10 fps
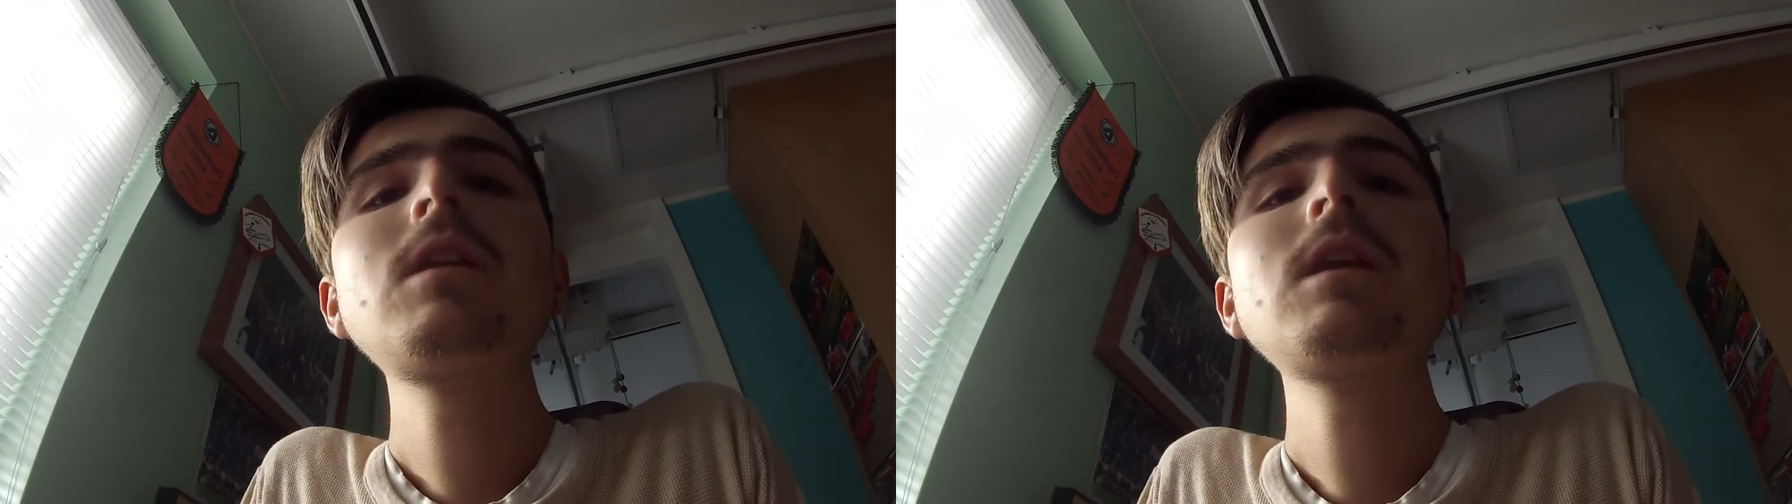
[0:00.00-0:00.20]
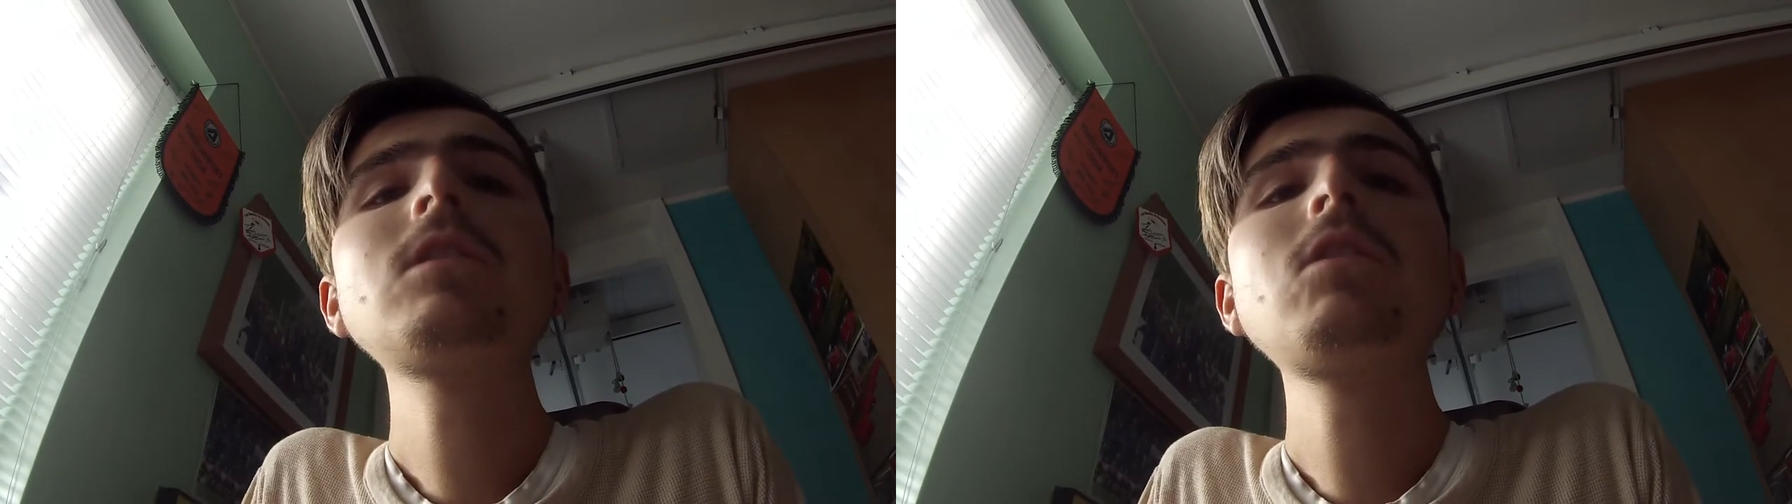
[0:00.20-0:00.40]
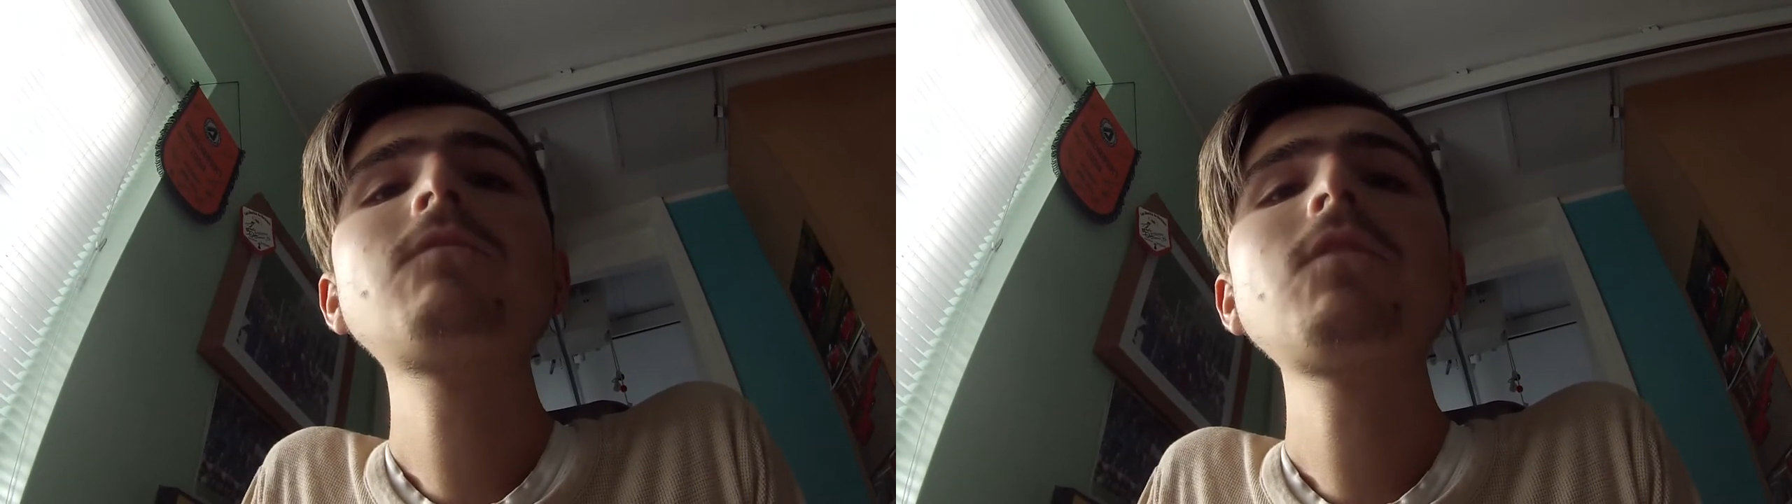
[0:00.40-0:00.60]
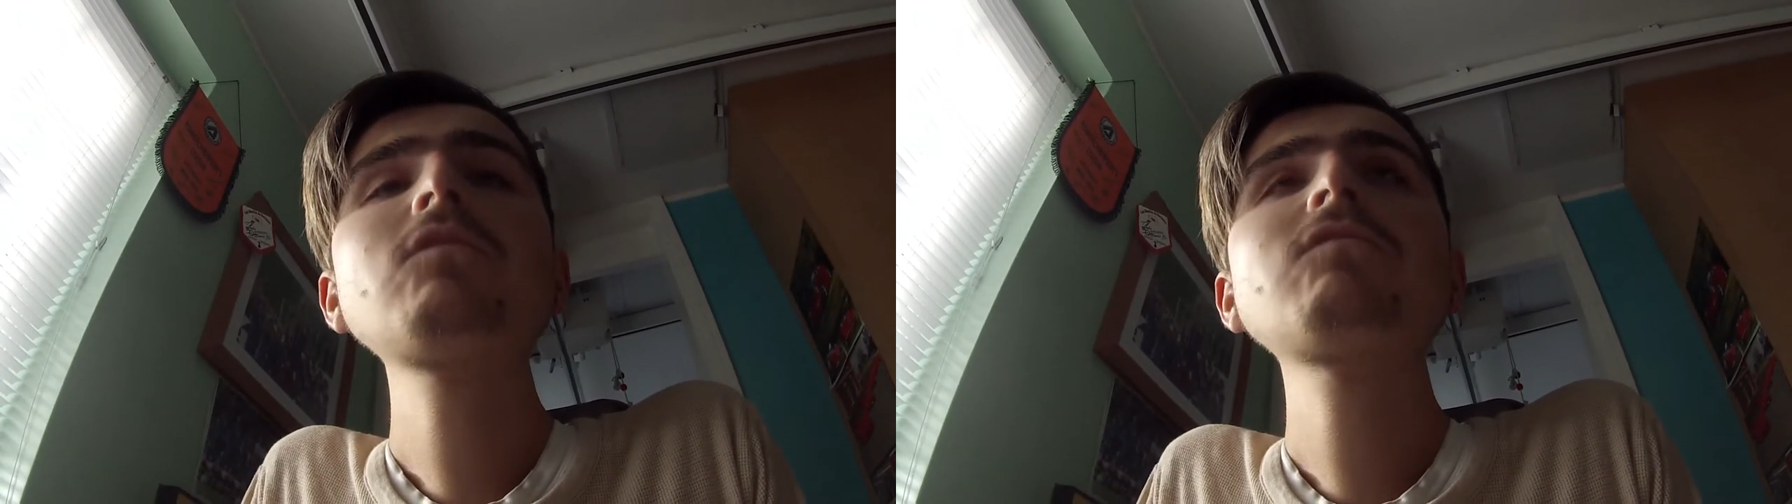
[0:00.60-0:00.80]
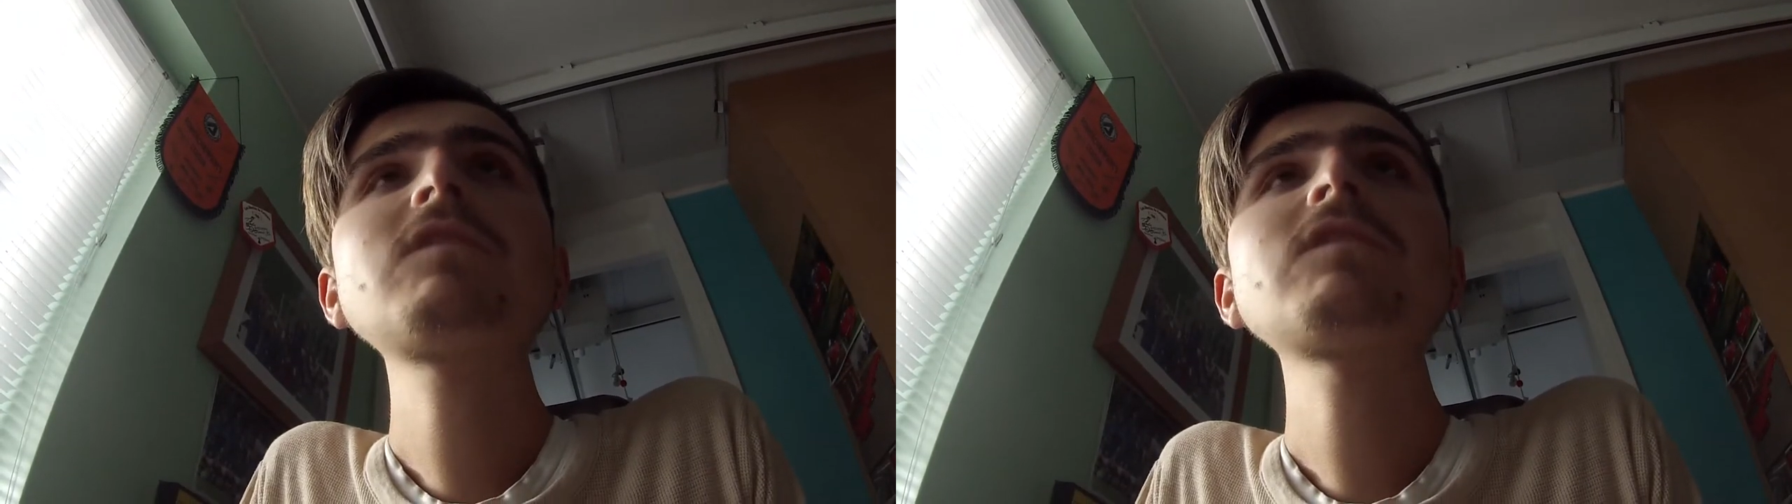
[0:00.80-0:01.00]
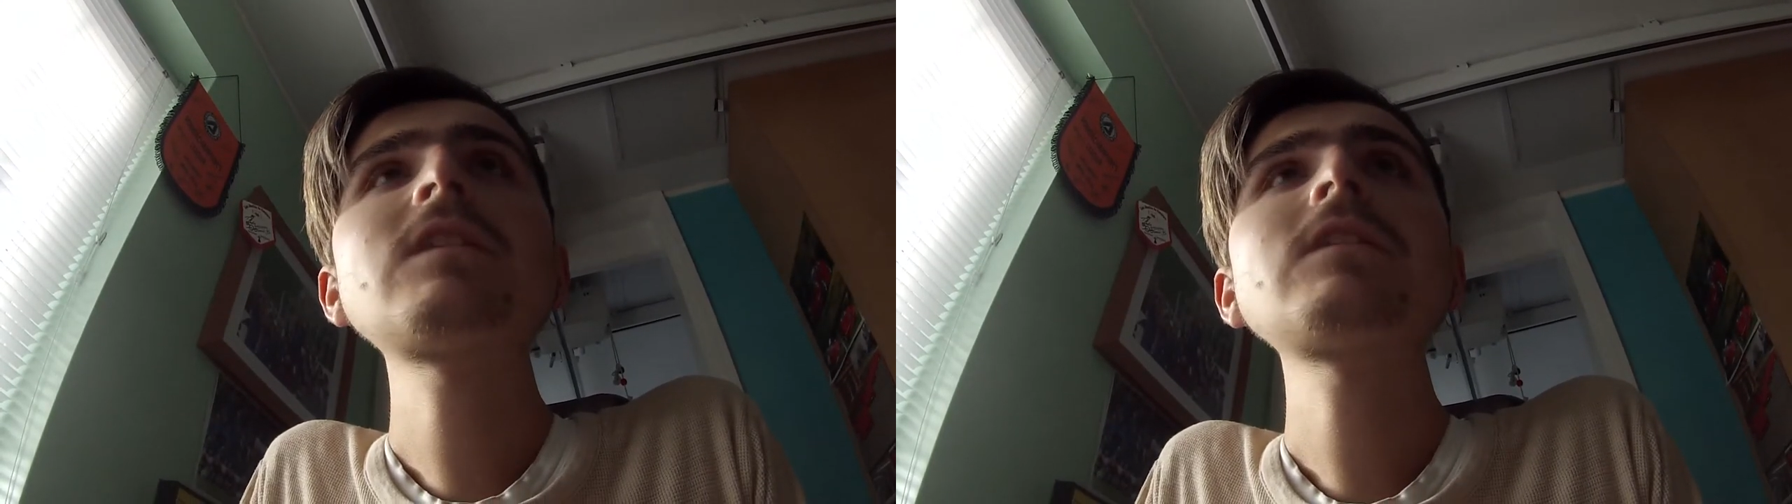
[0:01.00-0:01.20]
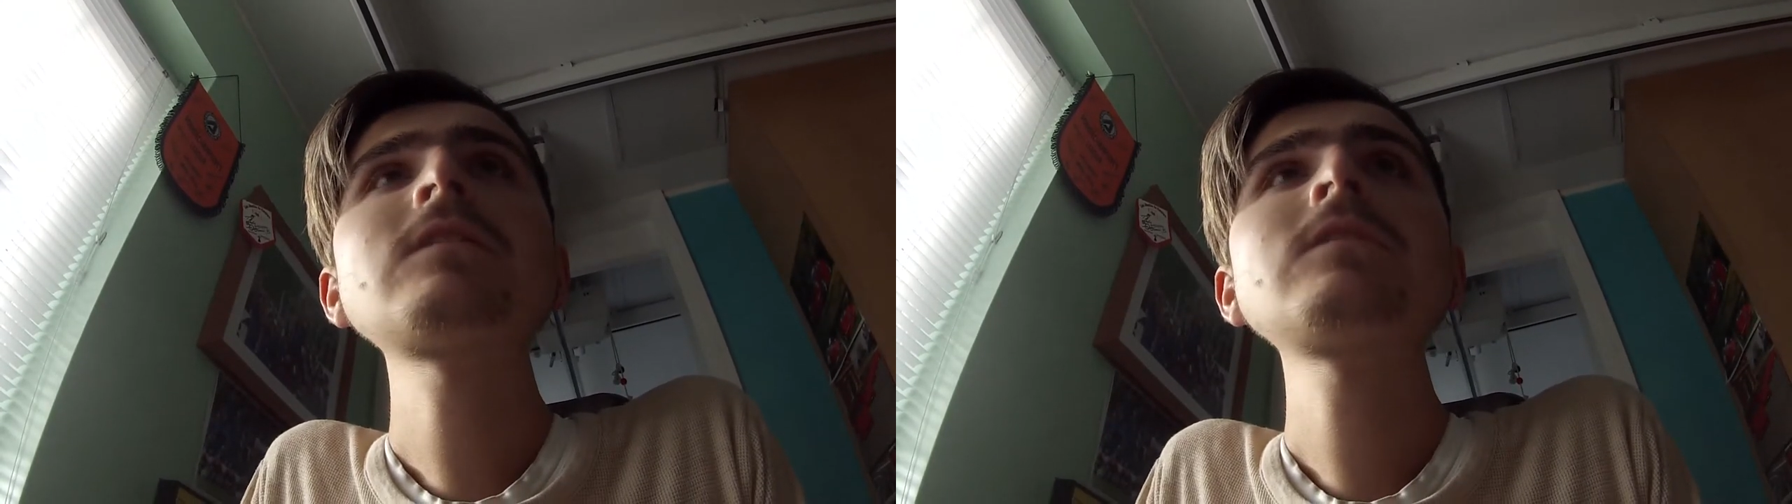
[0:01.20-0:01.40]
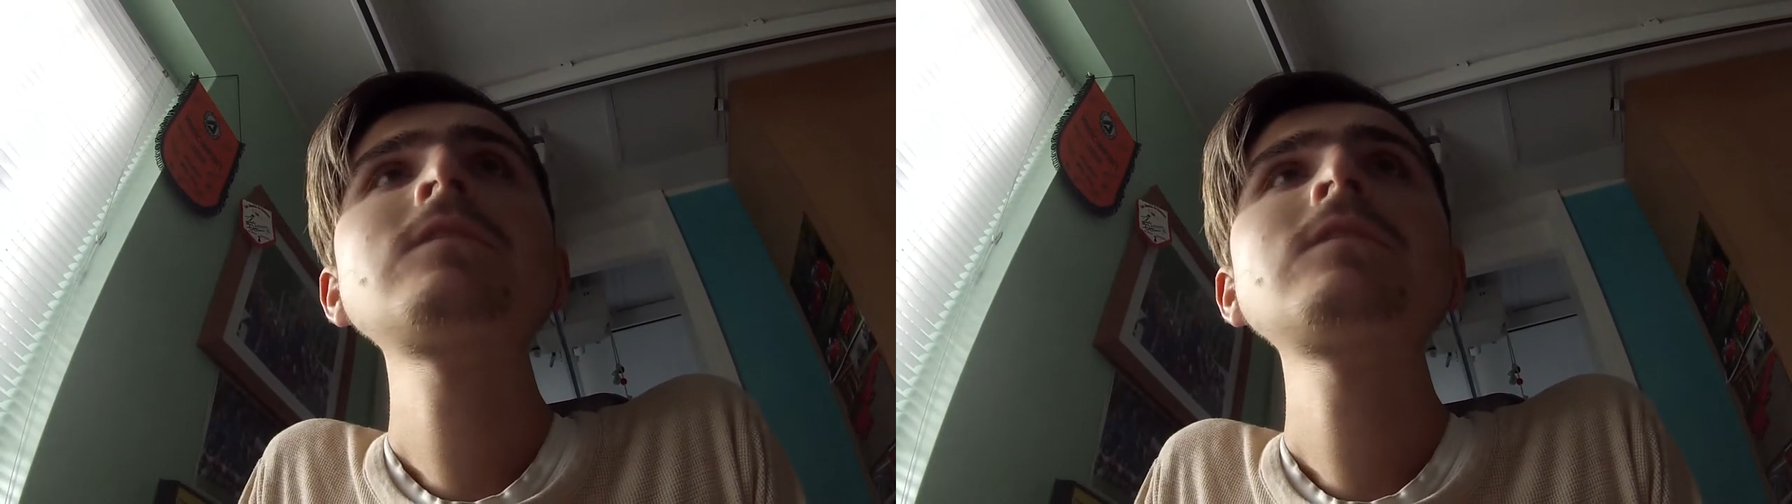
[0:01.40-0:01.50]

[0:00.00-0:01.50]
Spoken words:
Had a lot of vlogs recently.